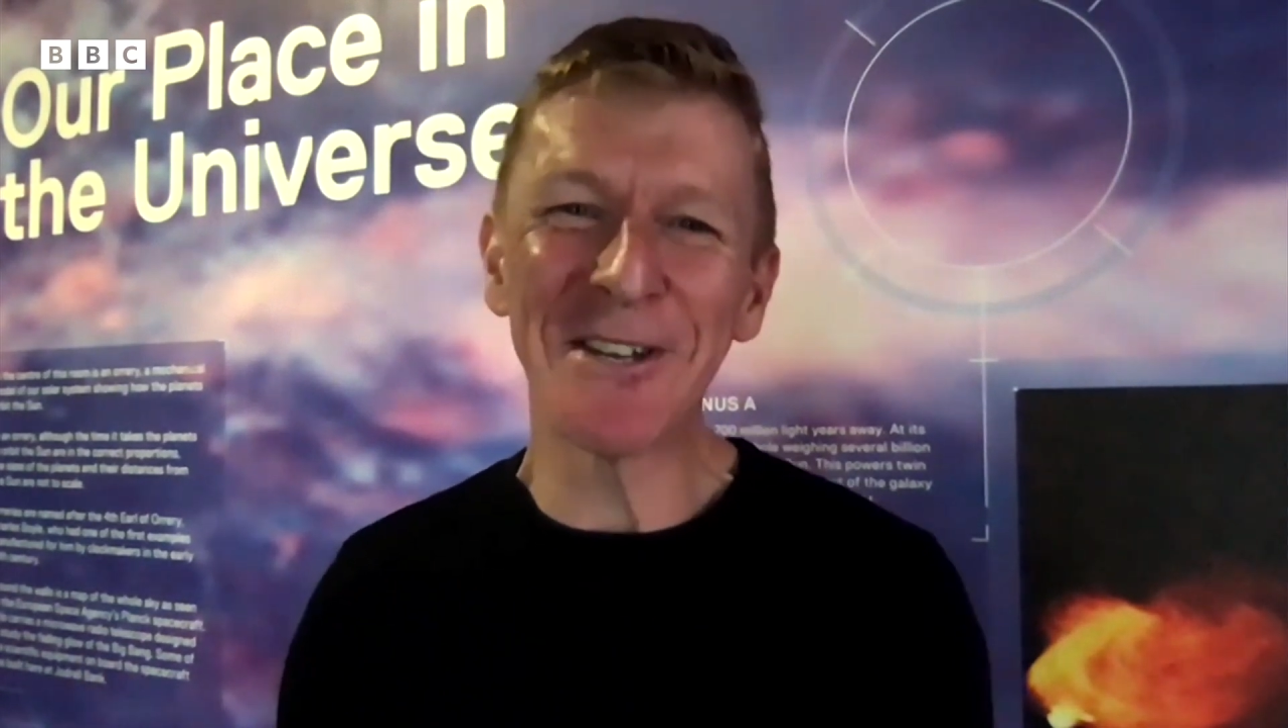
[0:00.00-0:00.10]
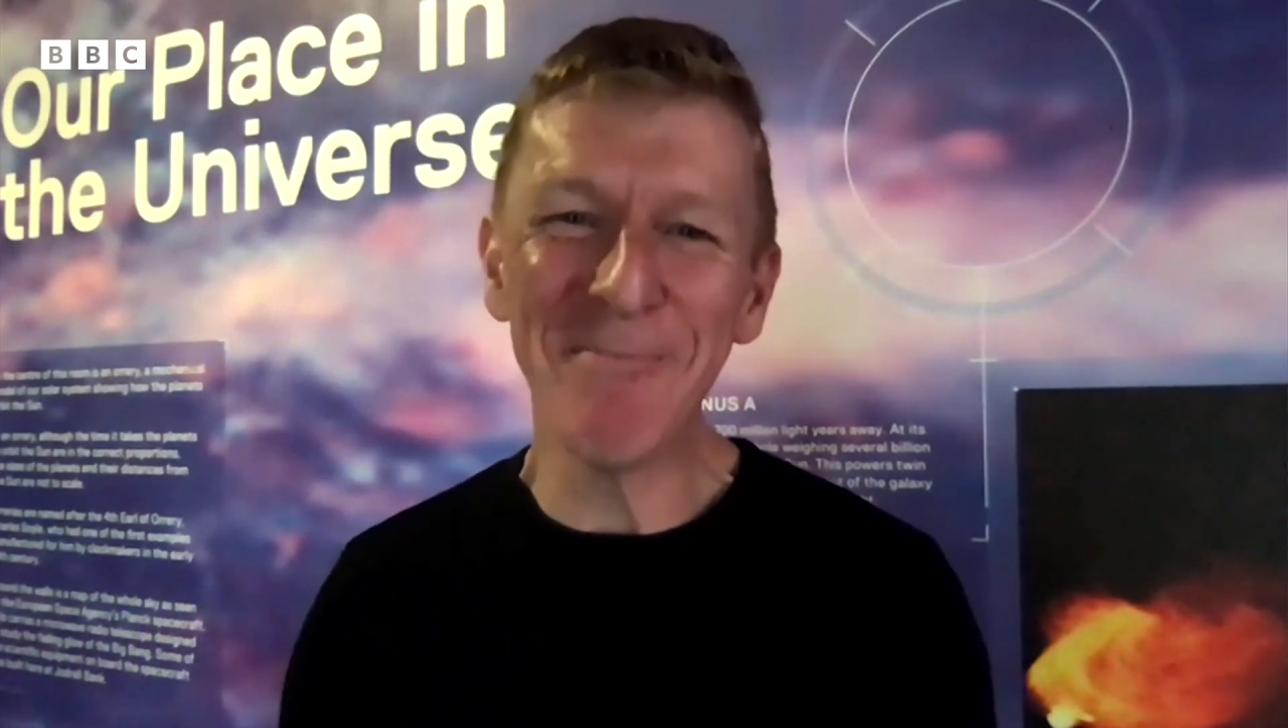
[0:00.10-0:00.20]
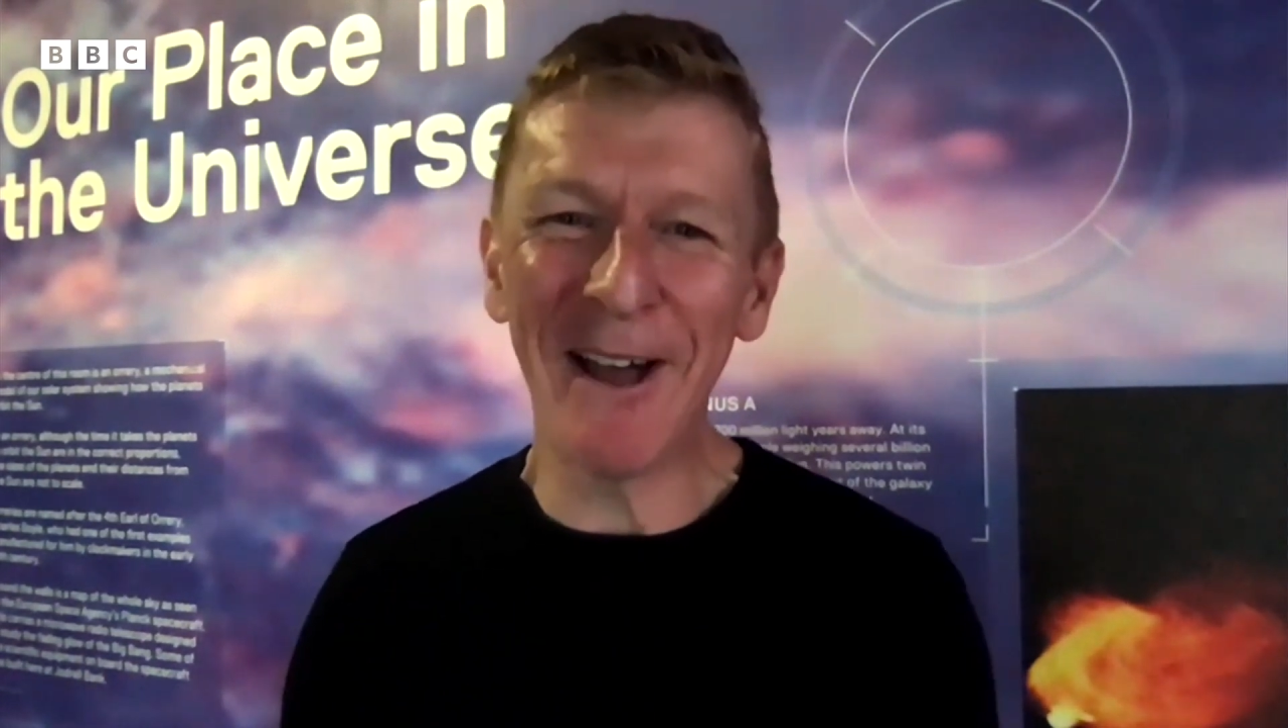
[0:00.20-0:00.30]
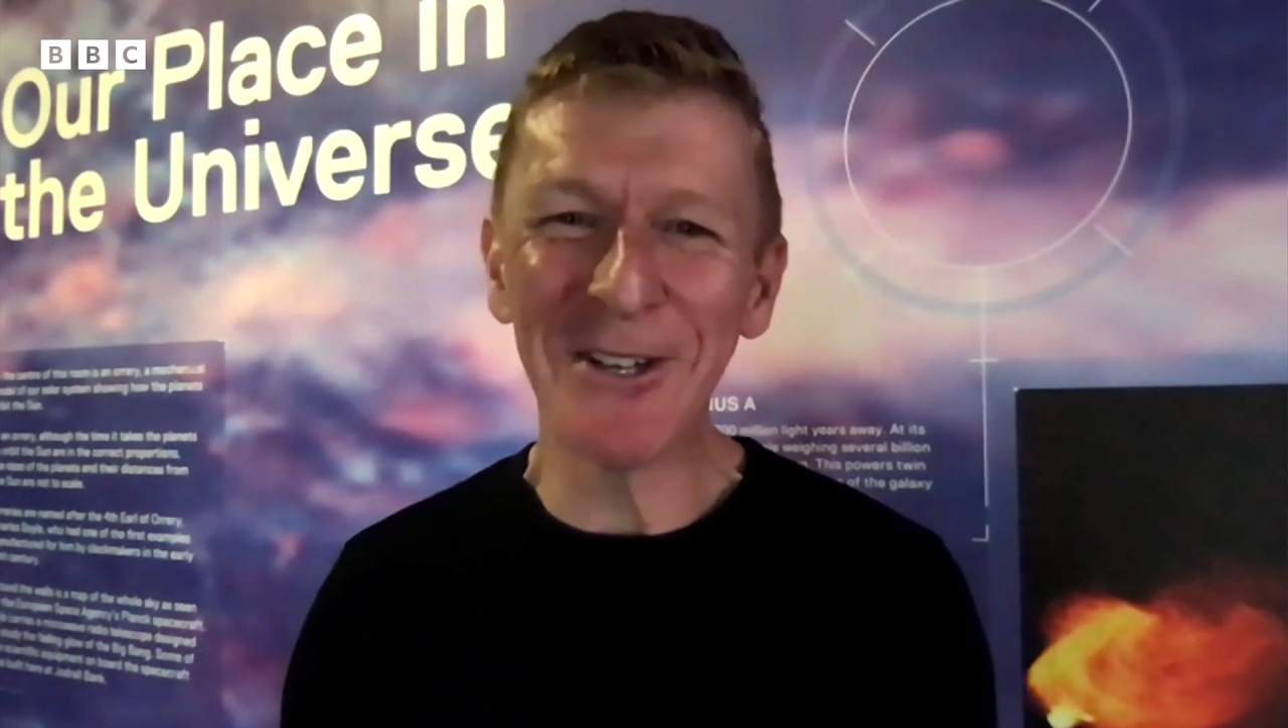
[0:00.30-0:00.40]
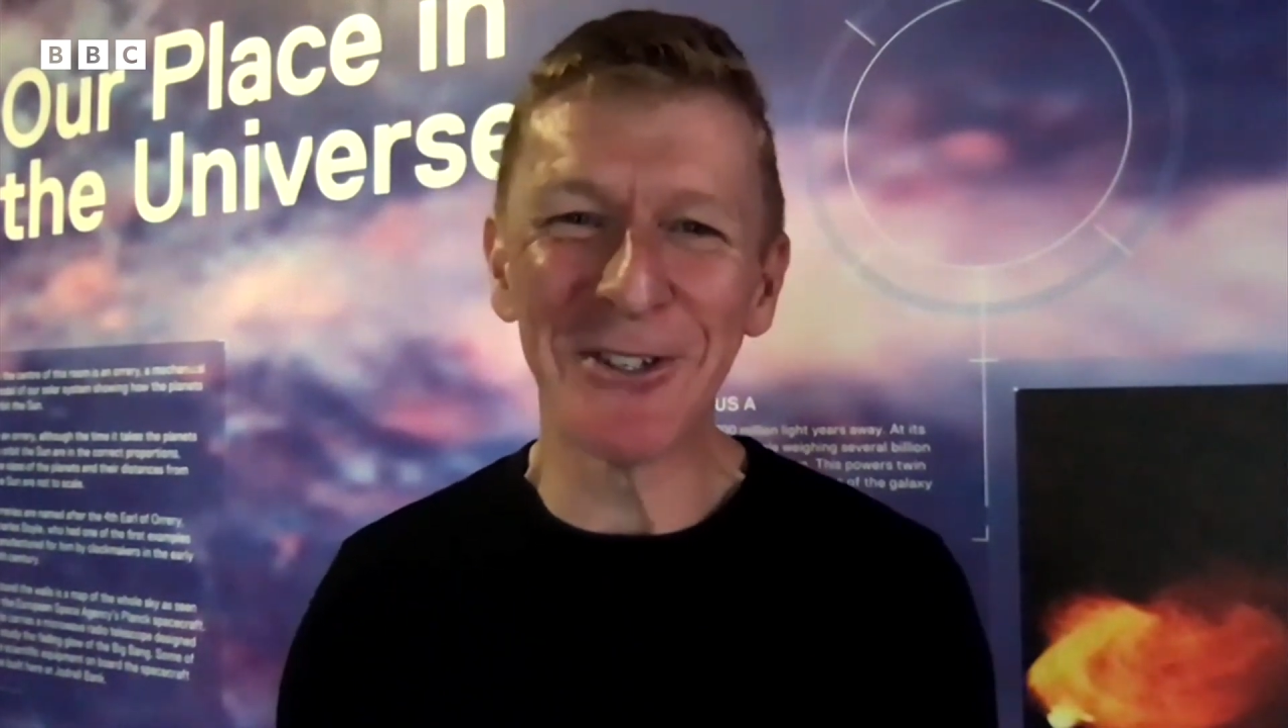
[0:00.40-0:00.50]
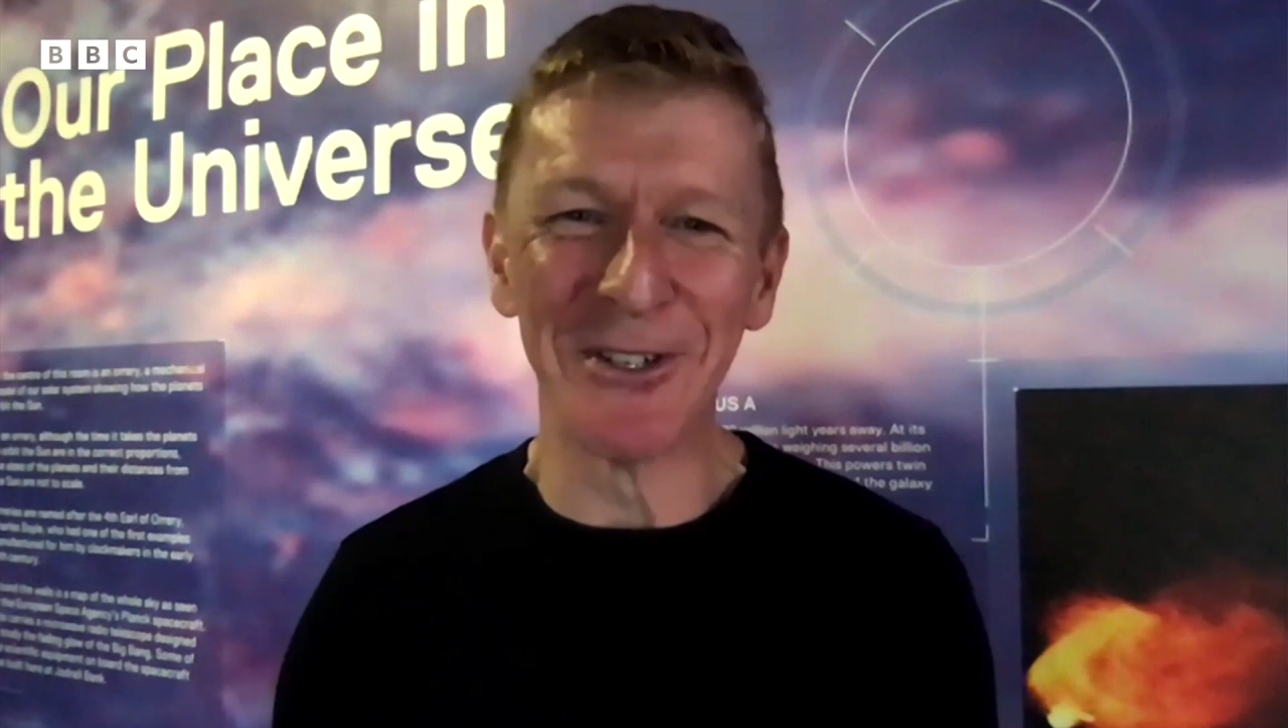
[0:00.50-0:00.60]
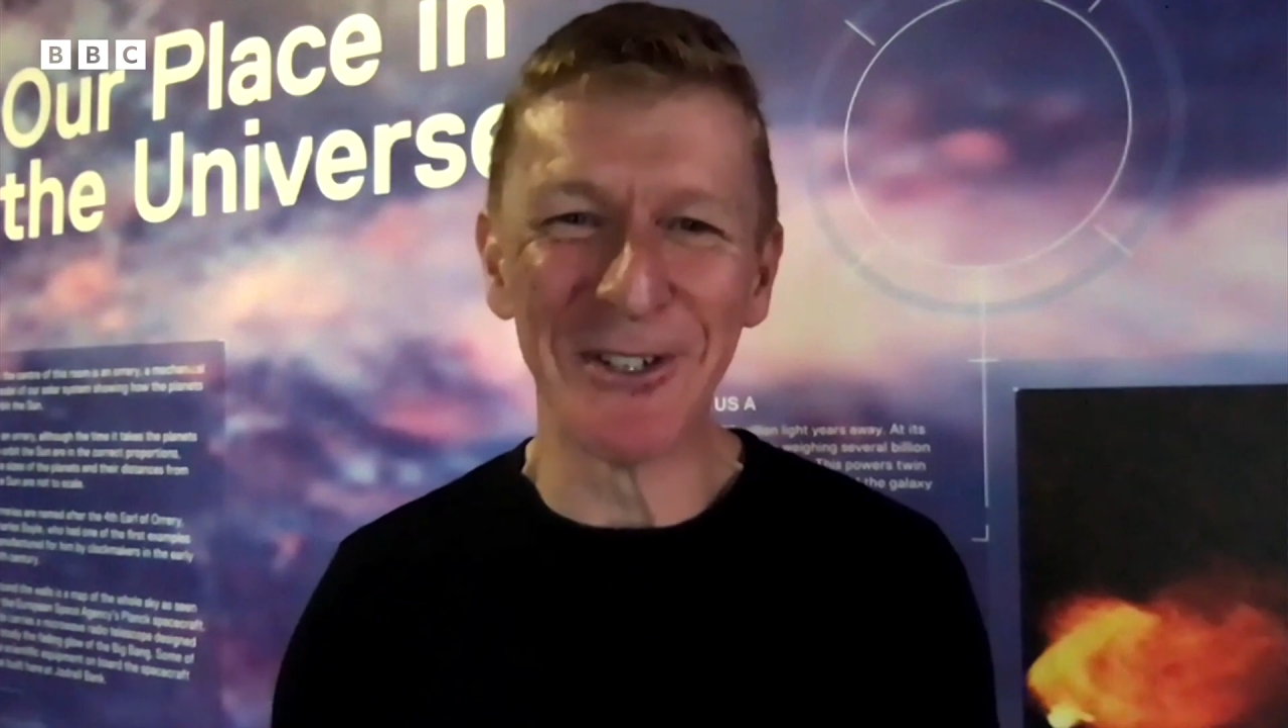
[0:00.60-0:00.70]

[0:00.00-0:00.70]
imagined,